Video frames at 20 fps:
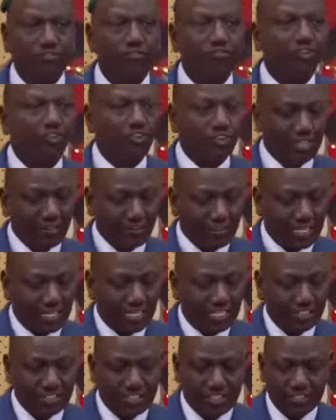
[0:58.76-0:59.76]
you followed our
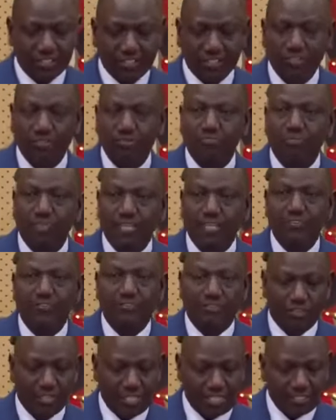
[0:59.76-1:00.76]
elections, you prayed
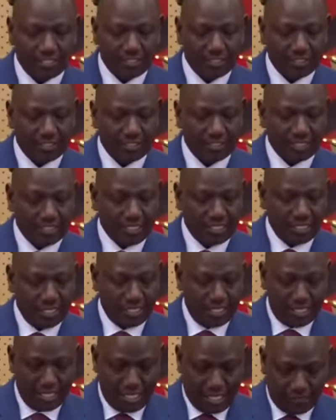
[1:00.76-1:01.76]
for us,
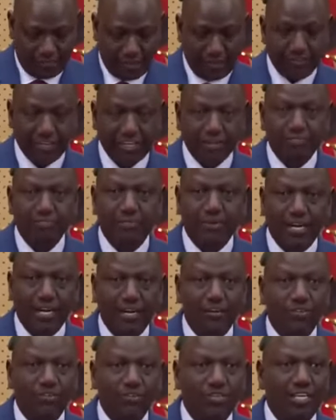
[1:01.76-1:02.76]
and we are very
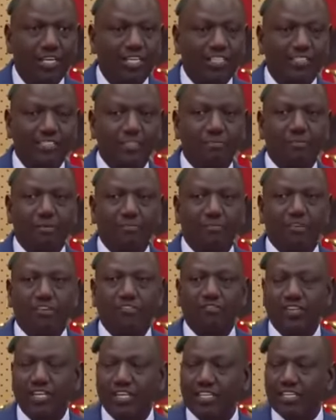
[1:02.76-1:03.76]
proud as the
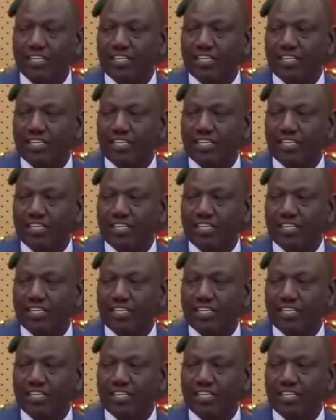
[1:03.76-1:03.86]
people of